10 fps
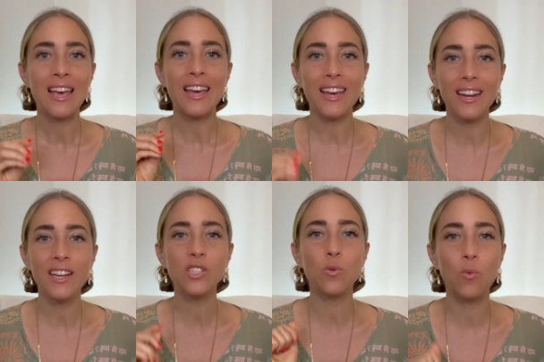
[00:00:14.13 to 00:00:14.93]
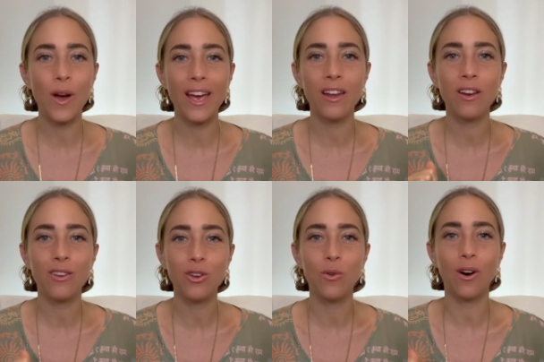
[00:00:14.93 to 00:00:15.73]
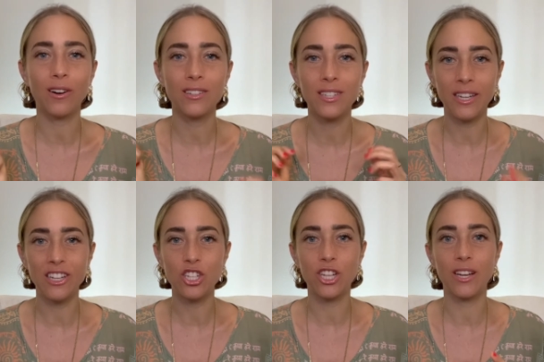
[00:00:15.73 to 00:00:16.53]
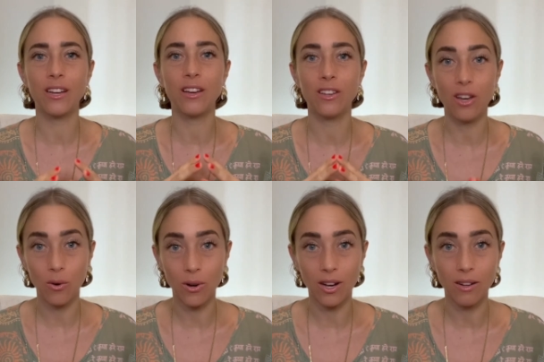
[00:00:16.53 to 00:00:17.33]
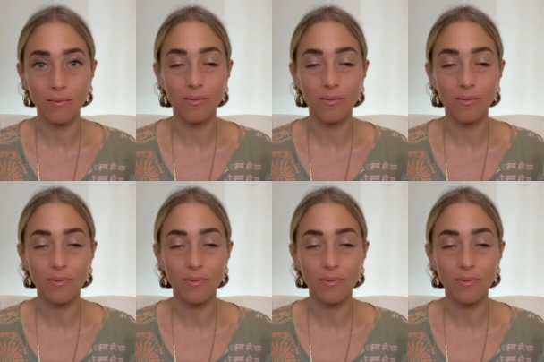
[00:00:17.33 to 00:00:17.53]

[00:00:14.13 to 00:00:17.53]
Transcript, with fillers: It is when you are teaching yoga.